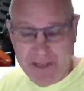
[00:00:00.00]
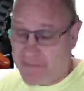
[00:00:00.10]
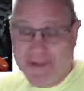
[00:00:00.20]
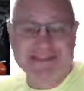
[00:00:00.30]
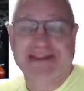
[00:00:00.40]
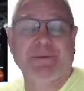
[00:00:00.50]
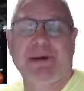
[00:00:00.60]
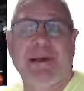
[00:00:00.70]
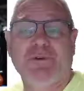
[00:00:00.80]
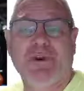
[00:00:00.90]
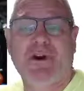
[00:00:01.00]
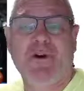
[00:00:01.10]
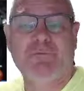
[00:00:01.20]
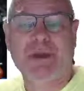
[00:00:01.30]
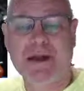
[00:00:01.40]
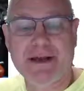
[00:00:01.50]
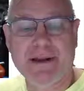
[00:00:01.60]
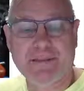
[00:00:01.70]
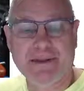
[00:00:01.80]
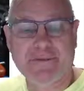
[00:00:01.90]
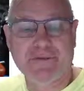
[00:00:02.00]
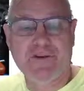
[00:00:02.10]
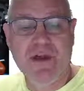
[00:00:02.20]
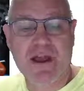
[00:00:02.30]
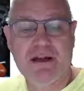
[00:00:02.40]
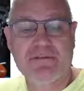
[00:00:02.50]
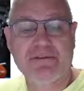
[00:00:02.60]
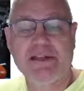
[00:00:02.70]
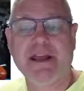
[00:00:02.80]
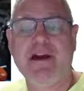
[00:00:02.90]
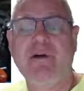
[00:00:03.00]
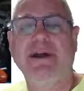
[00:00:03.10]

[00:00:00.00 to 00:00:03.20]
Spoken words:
that's kind of what I'm doing at home. If you have Lego,